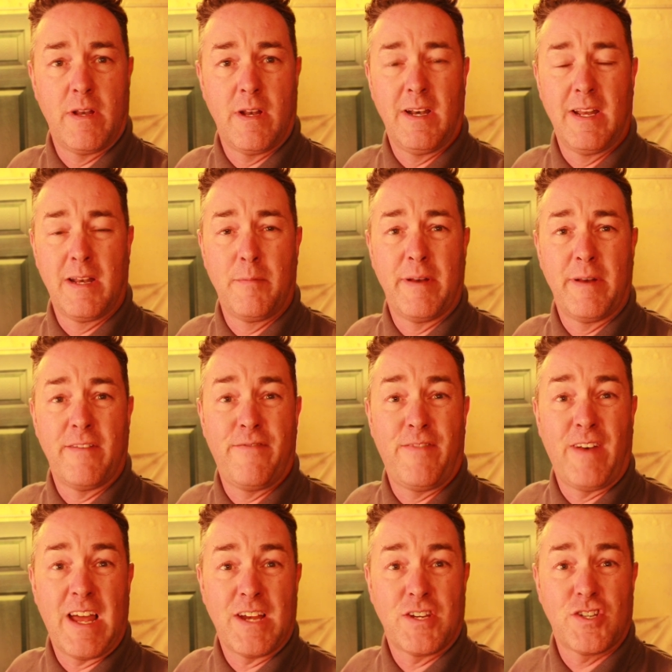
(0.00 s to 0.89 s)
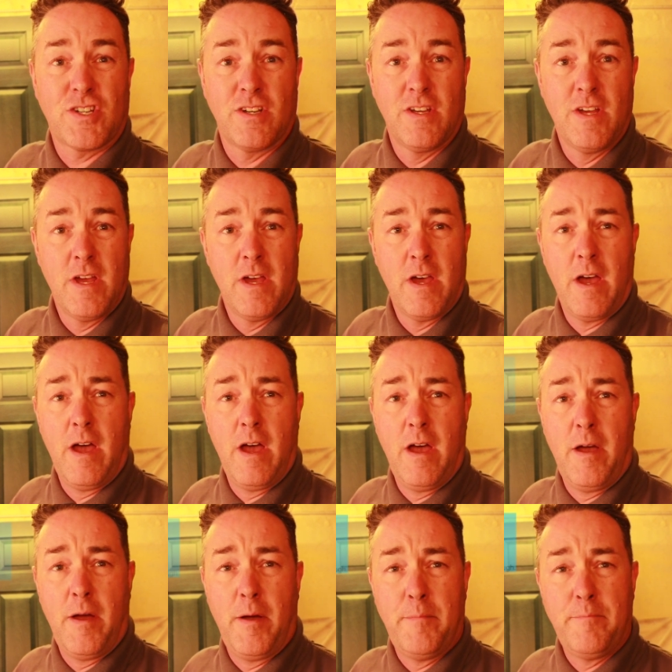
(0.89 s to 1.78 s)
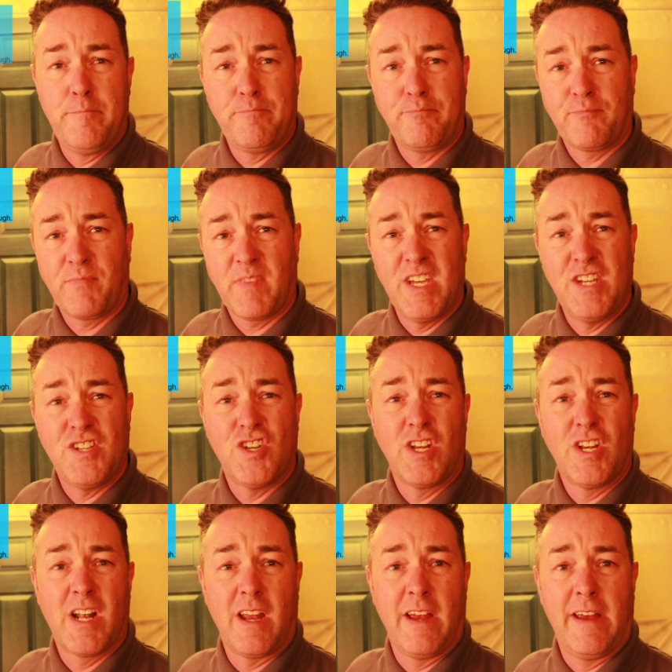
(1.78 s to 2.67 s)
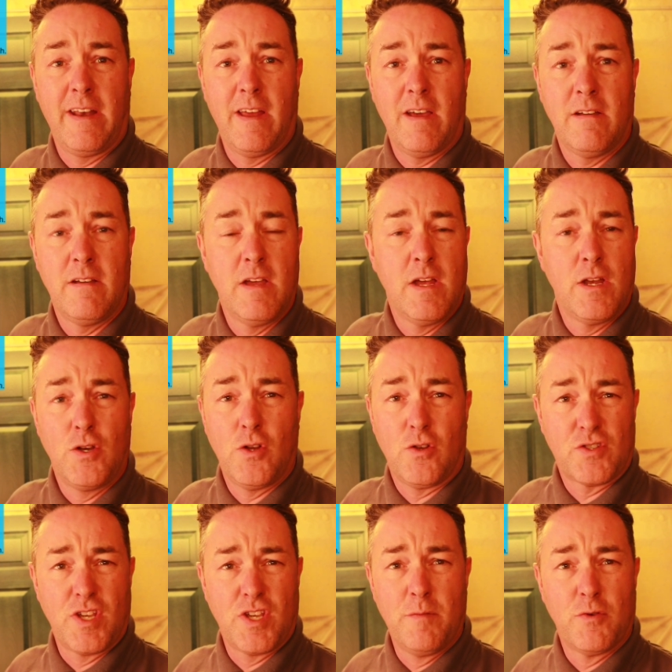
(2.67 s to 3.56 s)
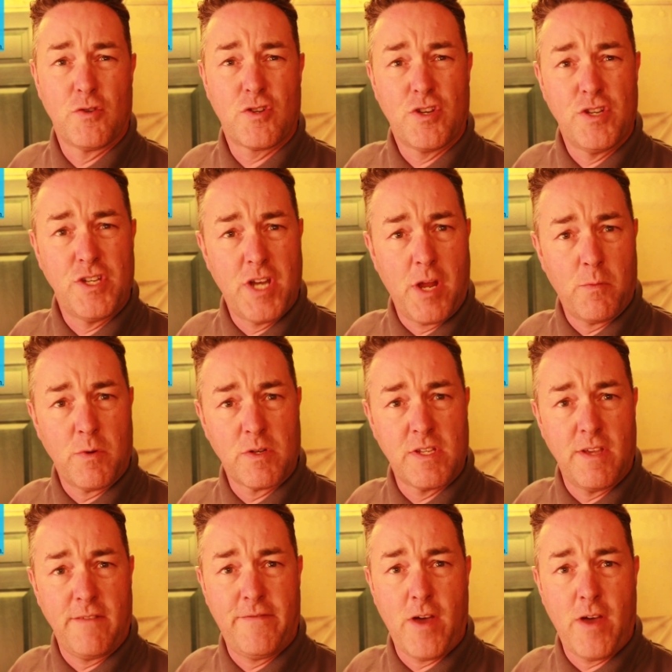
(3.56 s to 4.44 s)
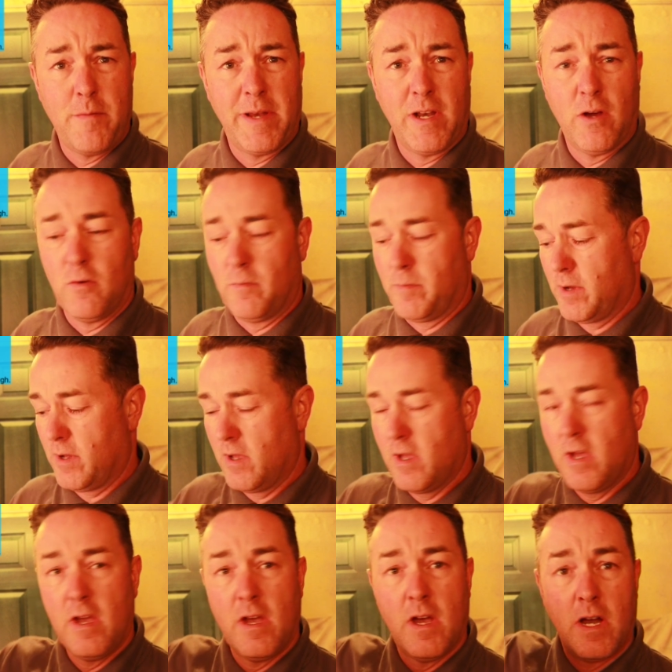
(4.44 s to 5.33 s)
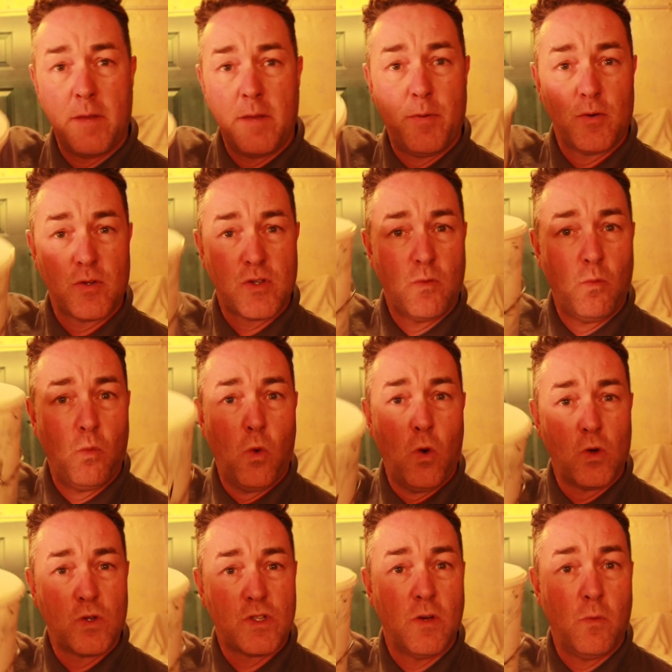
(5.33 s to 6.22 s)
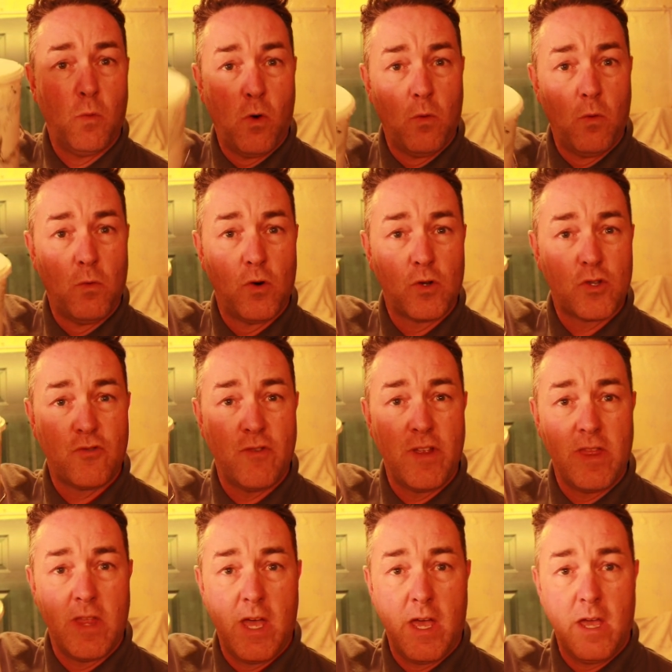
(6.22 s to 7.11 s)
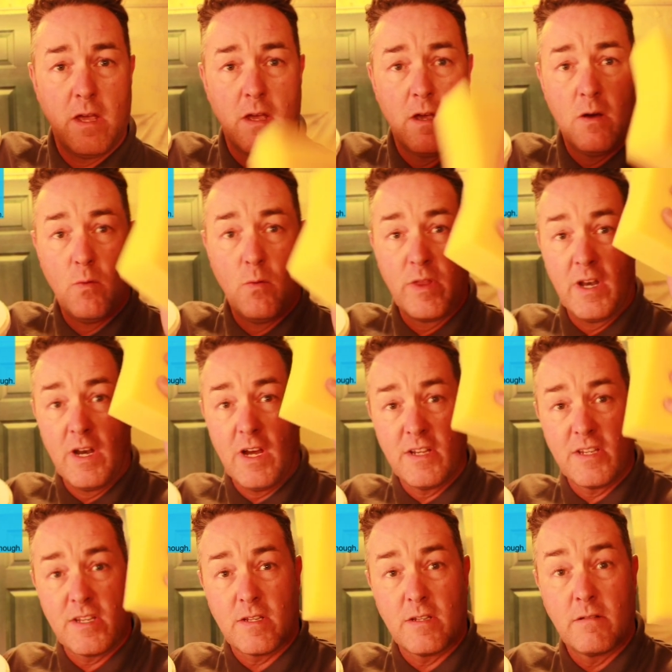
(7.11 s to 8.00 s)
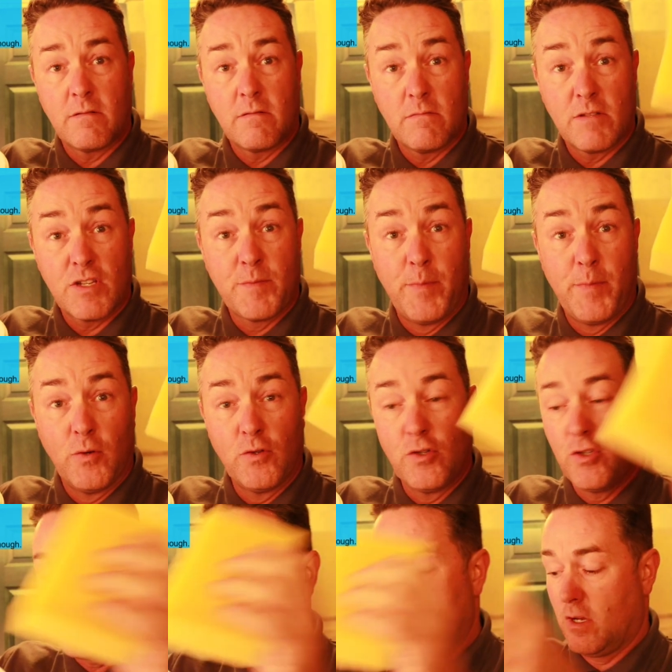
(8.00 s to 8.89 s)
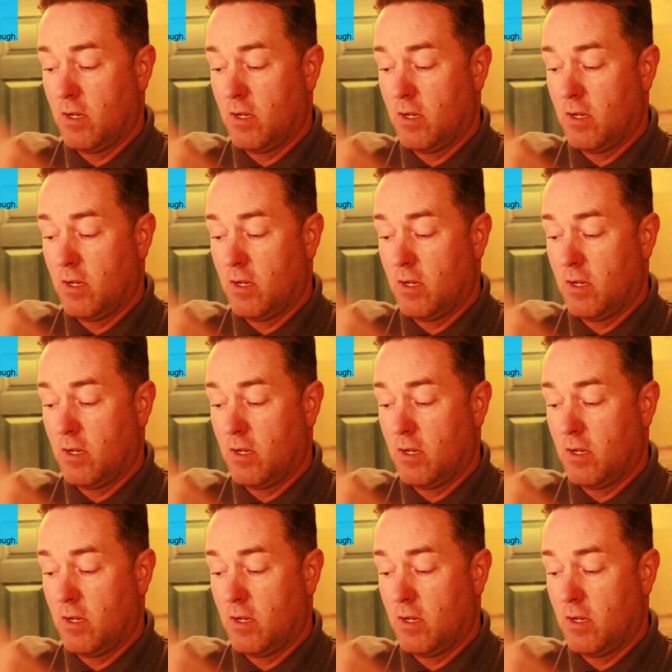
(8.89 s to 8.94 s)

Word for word: a little bit of flash um, kitchen cleaner, not too much because you don't want it foaming up, and you put some water, warm water in there with a nice sponge